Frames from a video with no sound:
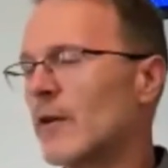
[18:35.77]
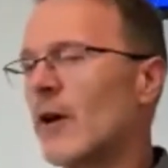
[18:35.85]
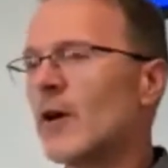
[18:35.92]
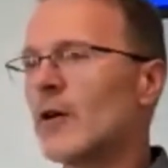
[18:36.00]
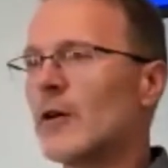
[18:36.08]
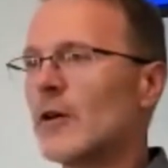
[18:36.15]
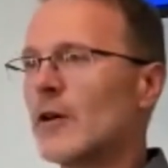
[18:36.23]
The
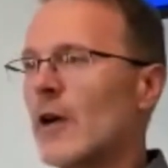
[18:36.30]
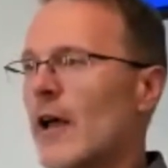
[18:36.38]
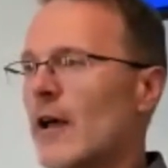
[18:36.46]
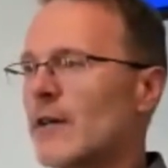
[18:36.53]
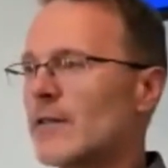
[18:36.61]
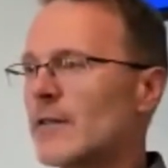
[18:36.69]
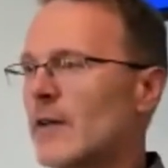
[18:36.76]
gardener
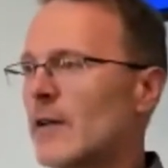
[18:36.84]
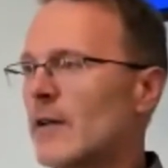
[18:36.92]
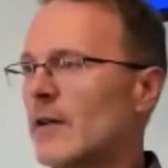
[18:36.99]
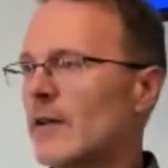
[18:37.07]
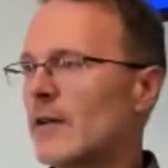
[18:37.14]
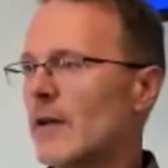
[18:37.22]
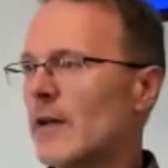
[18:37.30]
has
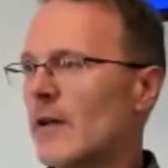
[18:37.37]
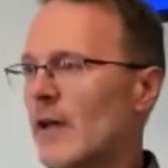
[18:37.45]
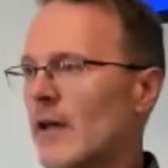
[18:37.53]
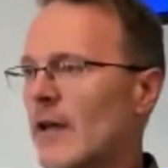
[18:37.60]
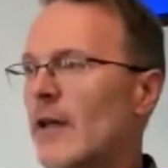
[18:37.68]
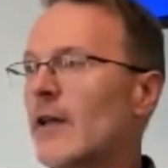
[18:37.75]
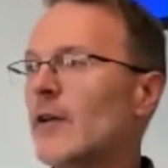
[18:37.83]

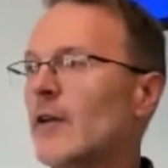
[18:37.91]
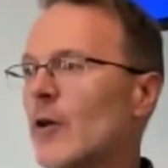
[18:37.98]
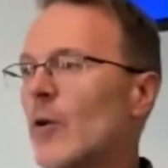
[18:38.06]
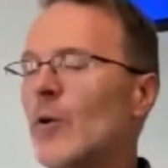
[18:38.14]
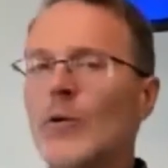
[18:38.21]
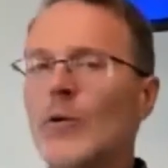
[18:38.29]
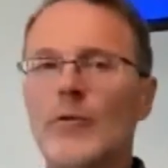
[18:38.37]
an end
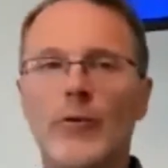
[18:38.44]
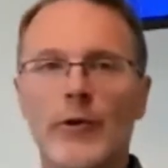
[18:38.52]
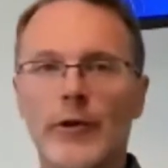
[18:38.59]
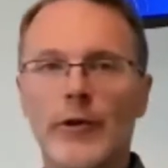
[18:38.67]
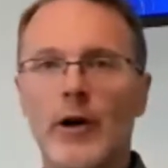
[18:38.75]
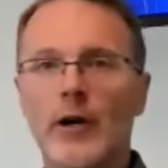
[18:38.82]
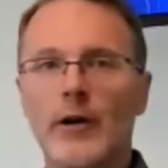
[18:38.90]
goal for
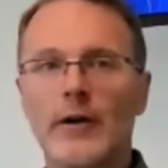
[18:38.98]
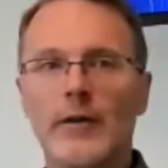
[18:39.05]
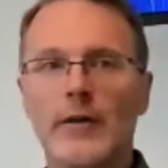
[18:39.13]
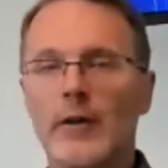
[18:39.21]
the garden.